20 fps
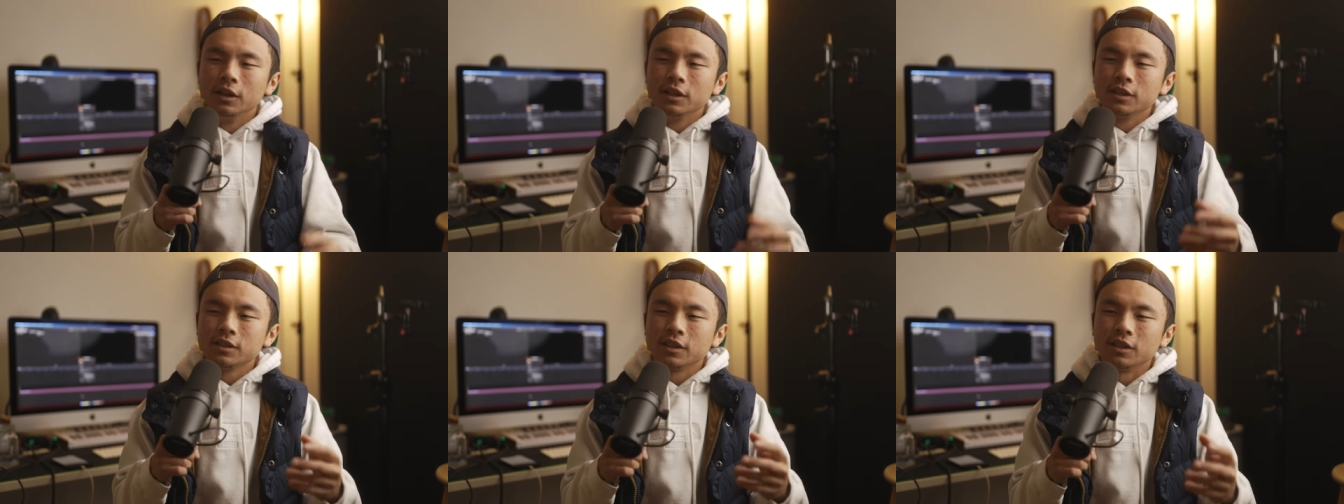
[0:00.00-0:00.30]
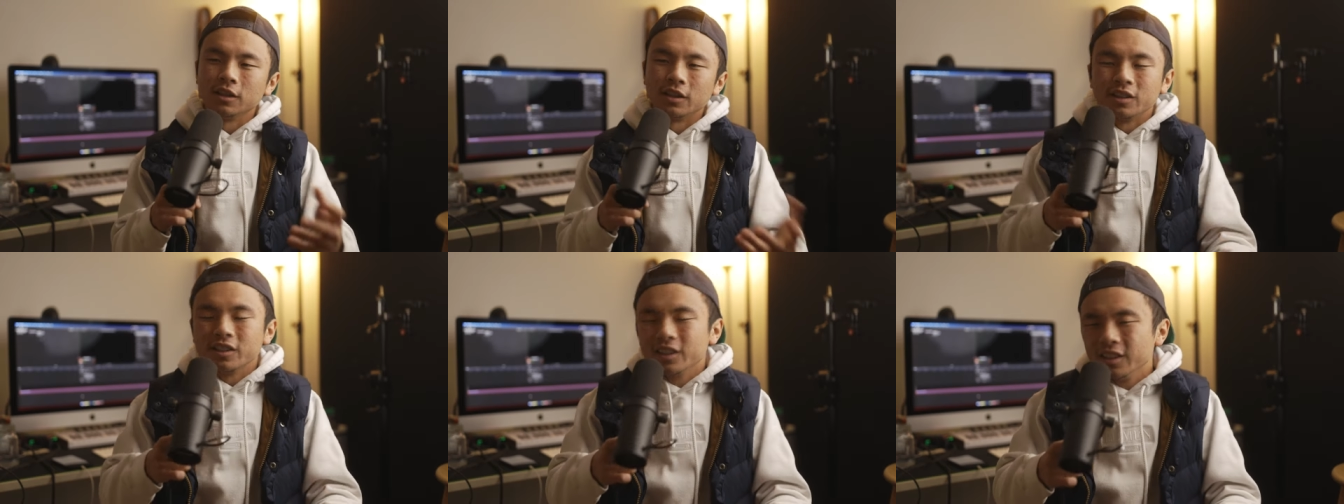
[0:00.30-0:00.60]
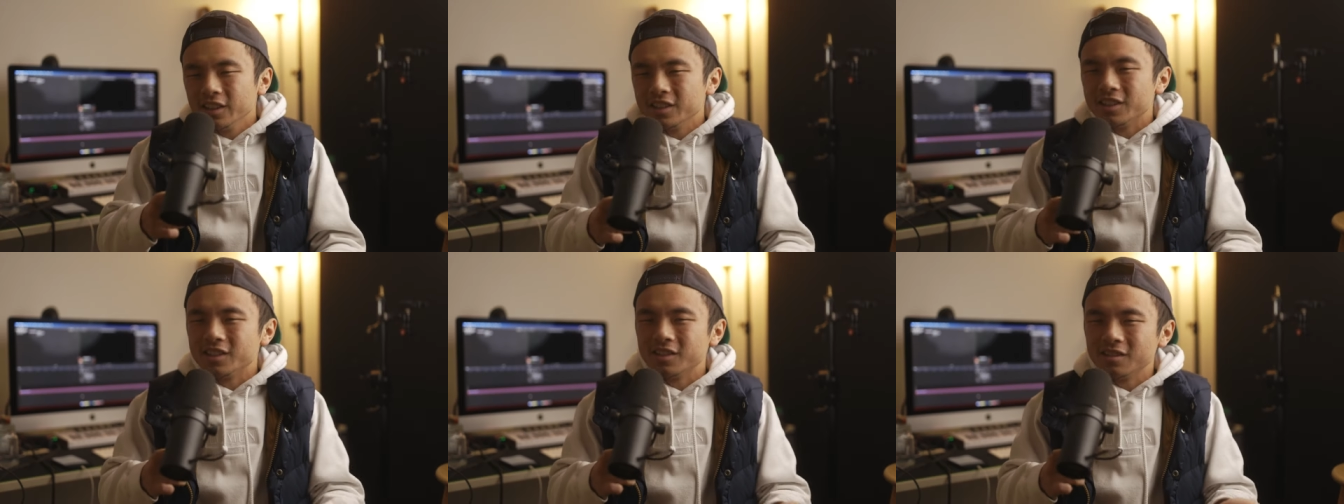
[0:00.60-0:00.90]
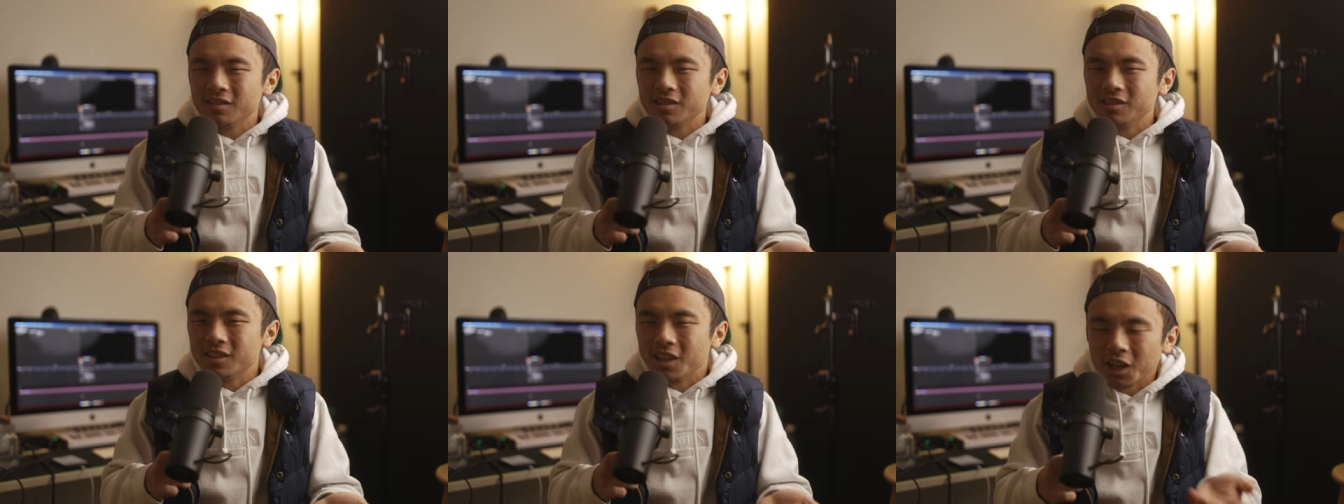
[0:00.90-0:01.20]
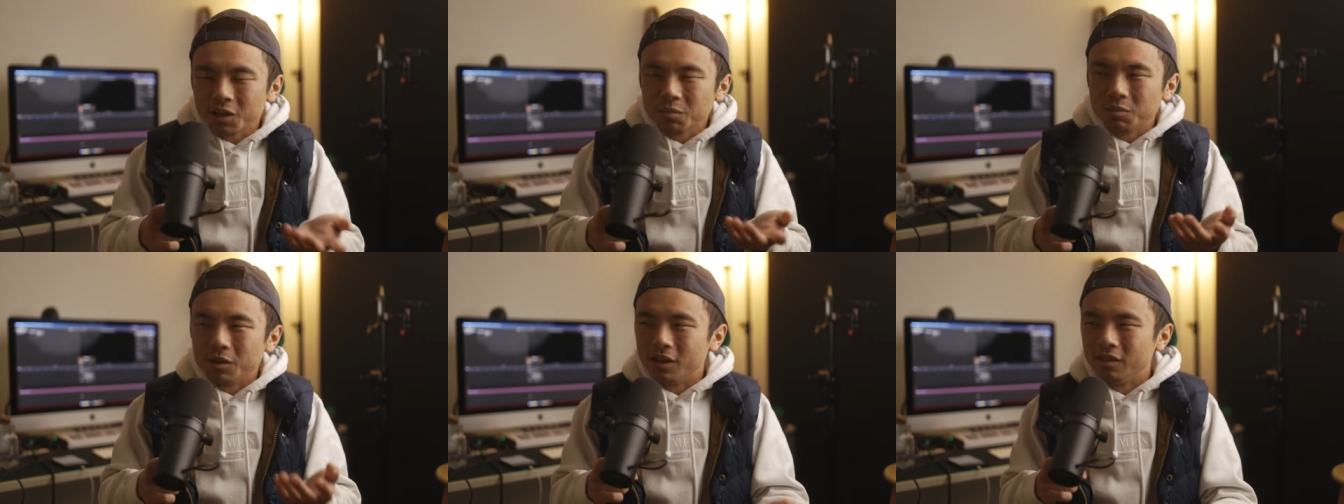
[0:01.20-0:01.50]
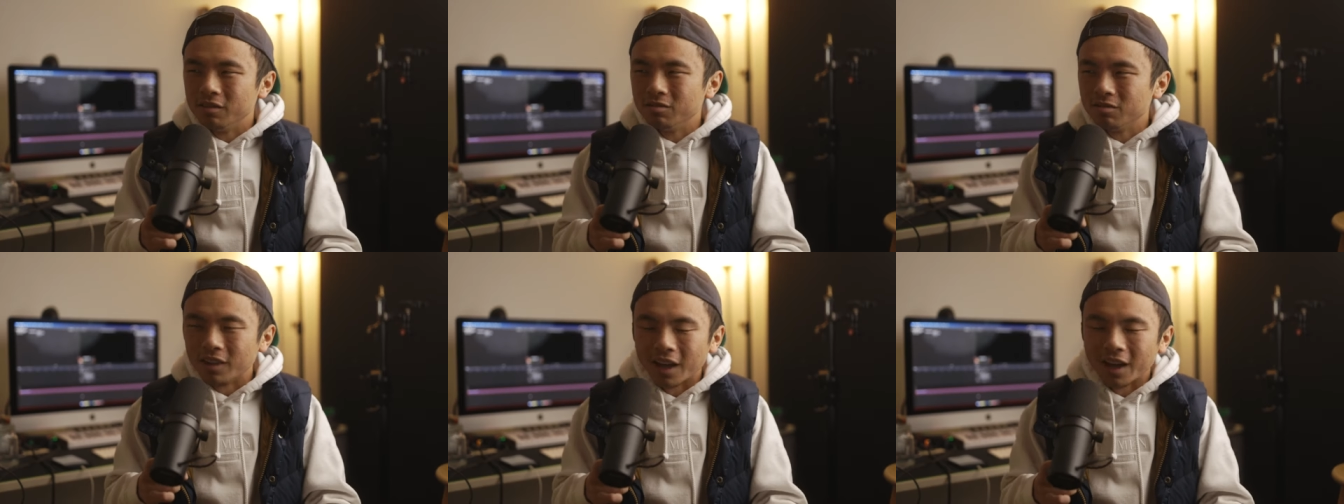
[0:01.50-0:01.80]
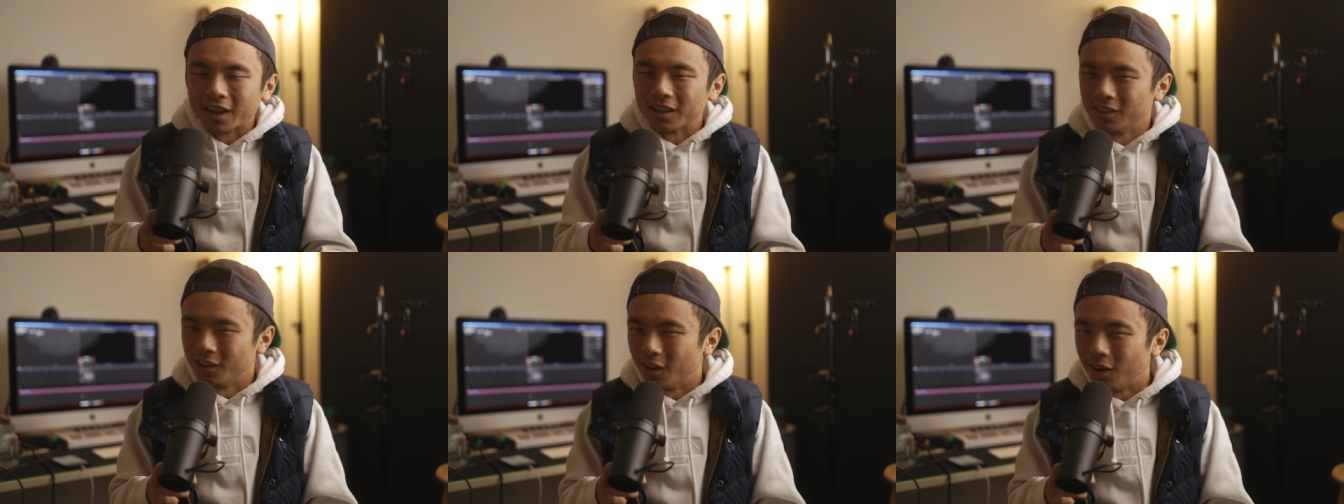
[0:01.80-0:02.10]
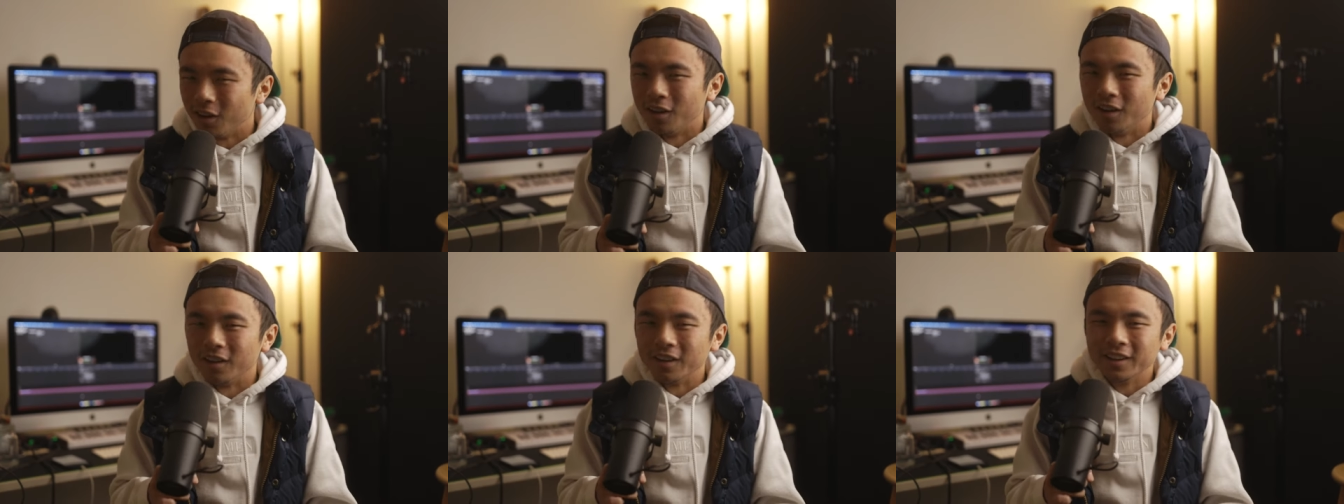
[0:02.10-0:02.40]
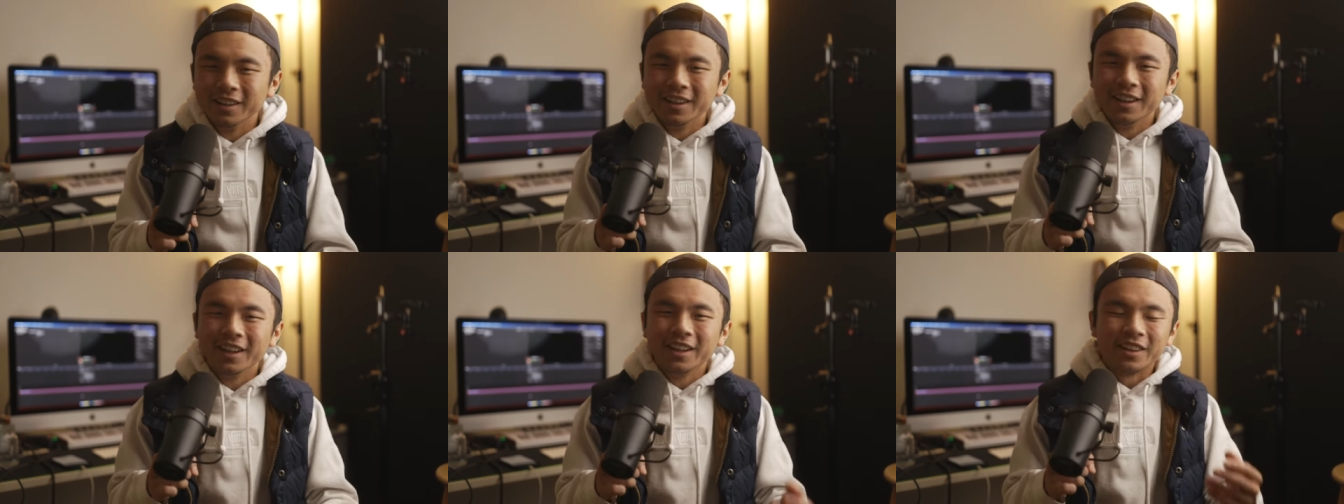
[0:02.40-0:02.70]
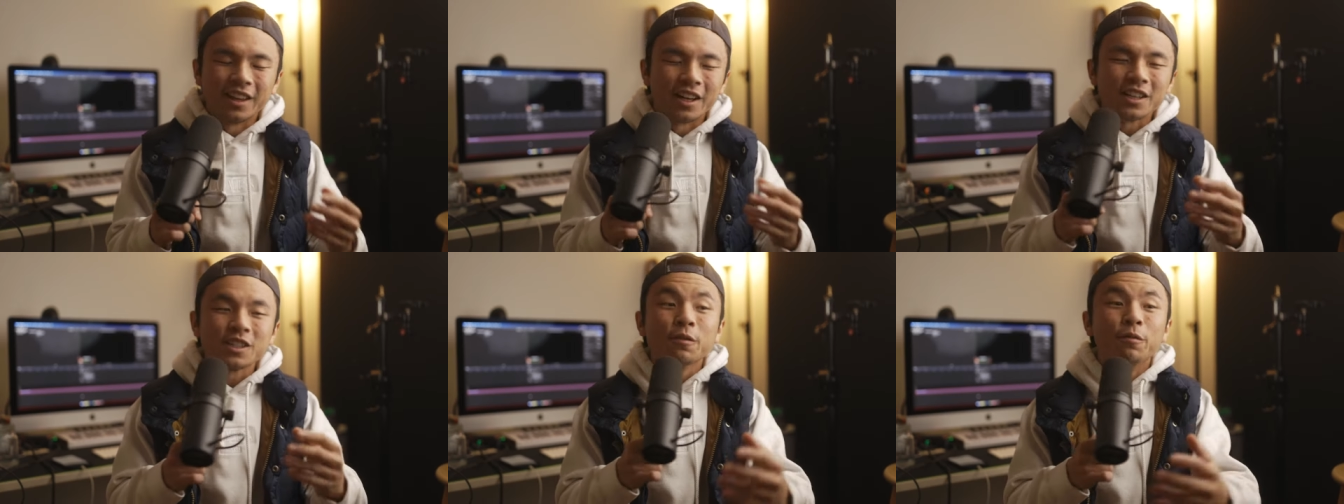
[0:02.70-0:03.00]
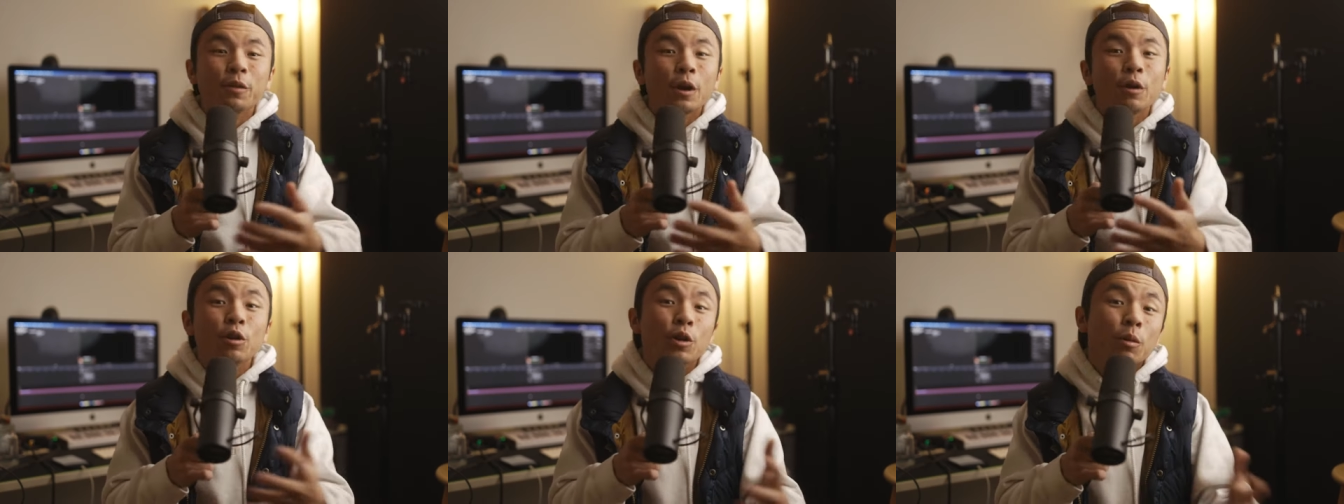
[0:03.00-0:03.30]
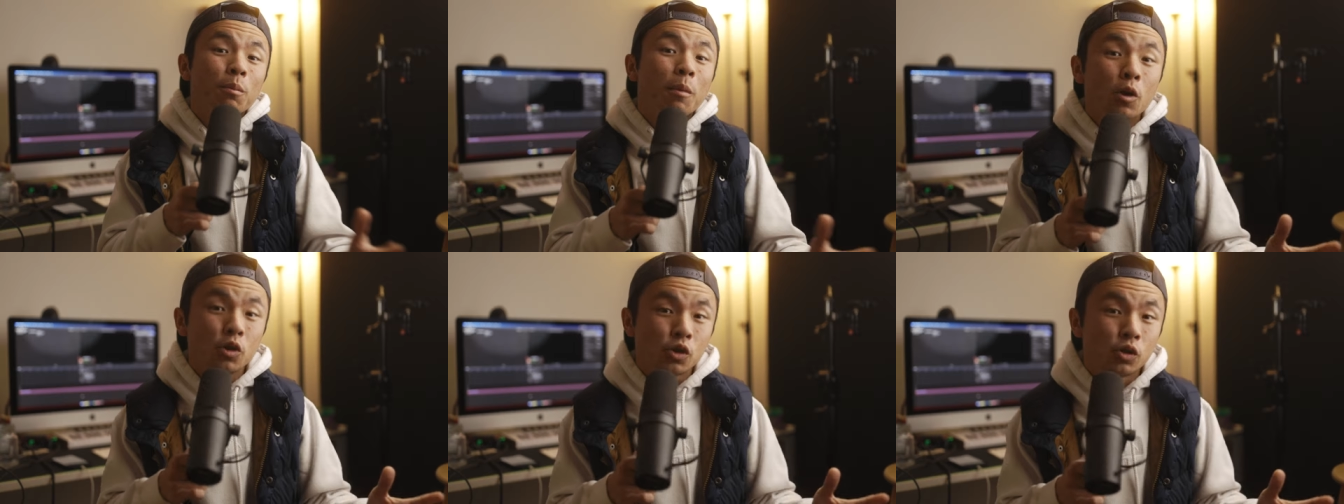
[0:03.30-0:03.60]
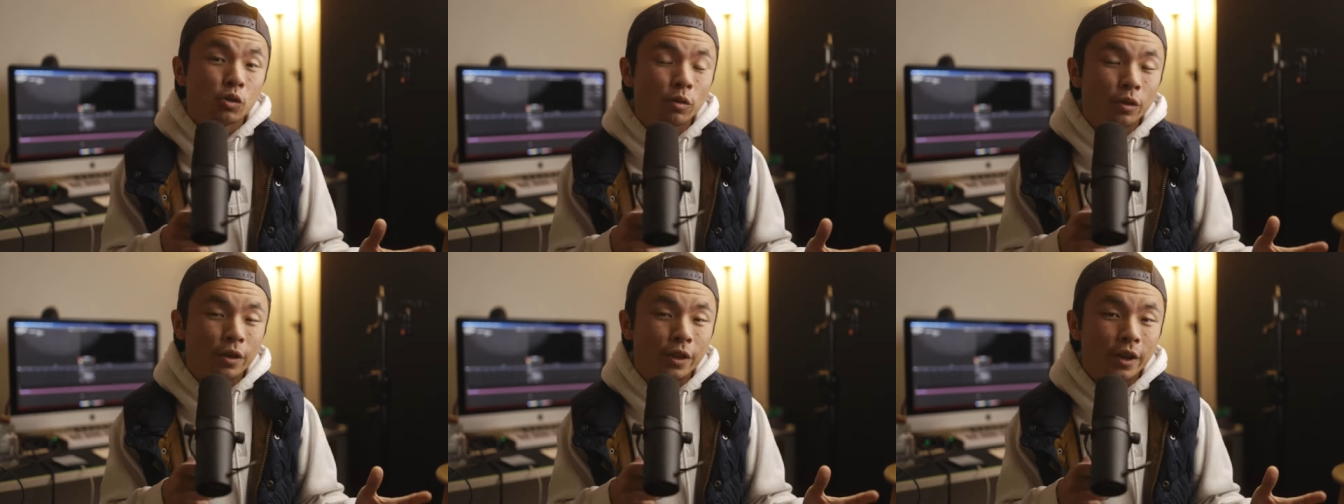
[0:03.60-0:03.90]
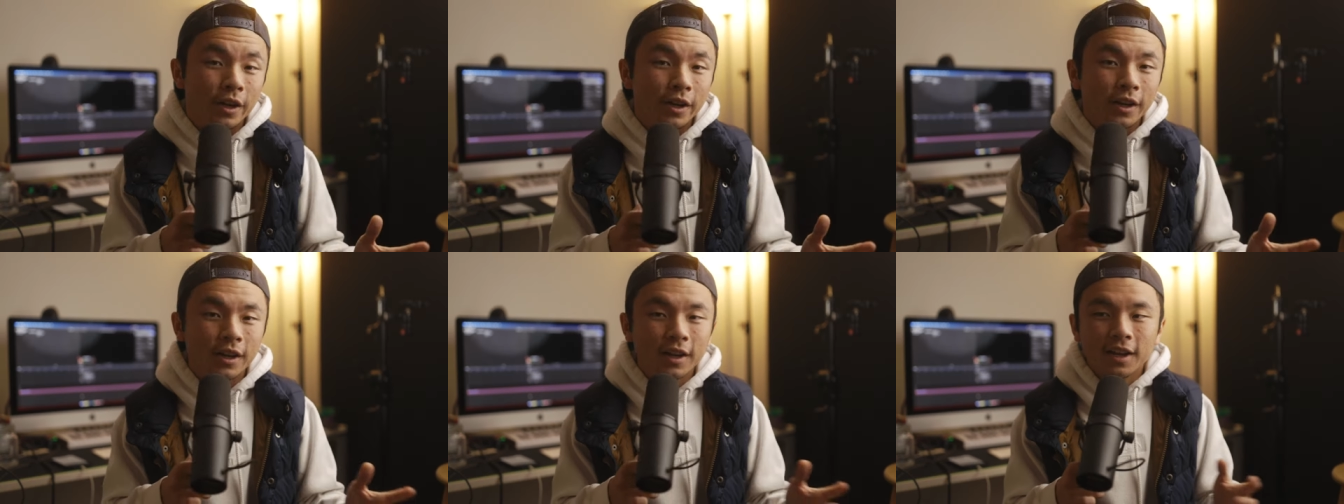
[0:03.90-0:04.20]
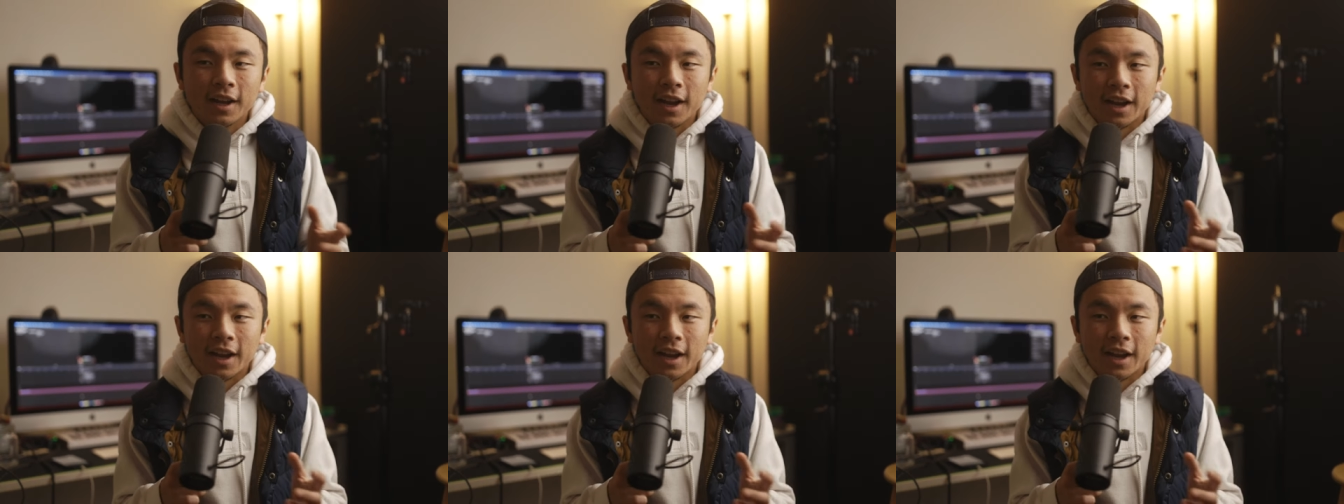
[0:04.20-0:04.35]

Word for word: say like, it didn't take me that long, that's a very emotional thing.